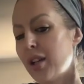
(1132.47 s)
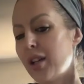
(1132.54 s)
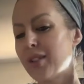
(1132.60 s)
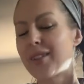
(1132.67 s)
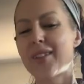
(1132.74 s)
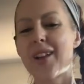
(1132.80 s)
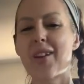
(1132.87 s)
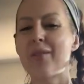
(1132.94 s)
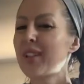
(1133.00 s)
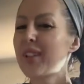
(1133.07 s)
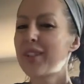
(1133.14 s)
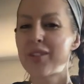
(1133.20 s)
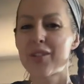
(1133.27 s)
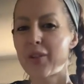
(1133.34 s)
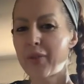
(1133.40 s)
it's not
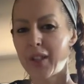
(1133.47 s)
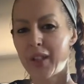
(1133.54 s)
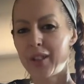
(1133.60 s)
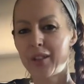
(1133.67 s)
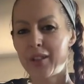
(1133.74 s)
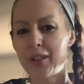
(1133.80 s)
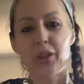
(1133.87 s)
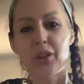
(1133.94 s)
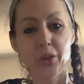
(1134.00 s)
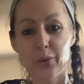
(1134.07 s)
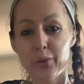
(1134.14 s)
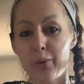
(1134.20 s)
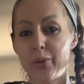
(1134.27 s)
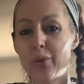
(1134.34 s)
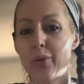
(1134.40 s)
really serving
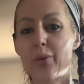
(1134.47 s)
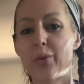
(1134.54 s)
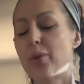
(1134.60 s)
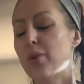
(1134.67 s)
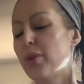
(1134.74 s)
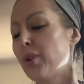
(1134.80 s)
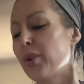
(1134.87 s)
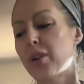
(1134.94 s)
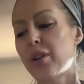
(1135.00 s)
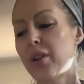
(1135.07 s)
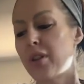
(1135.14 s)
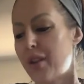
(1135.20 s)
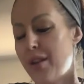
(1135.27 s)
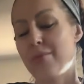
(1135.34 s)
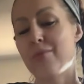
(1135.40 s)
you or
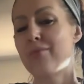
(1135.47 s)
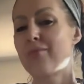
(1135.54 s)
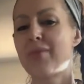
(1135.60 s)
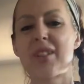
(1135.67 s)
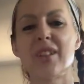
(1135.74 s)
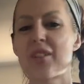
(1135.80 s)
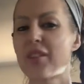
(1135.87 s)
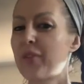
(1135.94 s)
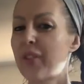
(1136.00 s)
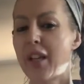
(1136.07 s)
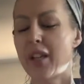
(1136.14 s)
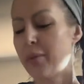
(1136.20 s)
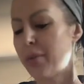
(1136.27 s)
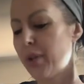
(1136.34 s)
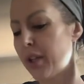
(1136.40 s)
them. It's not
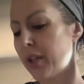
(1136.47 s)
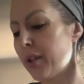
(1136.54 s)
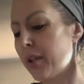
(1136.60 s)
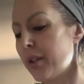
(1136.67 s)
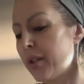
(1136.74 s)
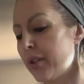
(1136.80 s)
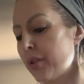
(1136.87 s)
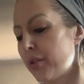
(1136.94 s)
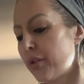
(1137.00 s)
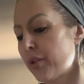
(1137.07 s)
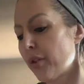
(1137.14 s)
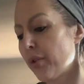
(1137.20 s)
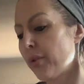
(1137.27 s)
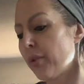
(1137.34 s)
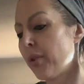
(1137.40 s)
serving anybody.
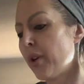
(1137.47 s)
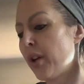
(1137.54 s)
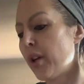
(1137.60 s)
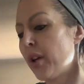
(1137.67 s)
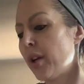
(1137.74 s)
So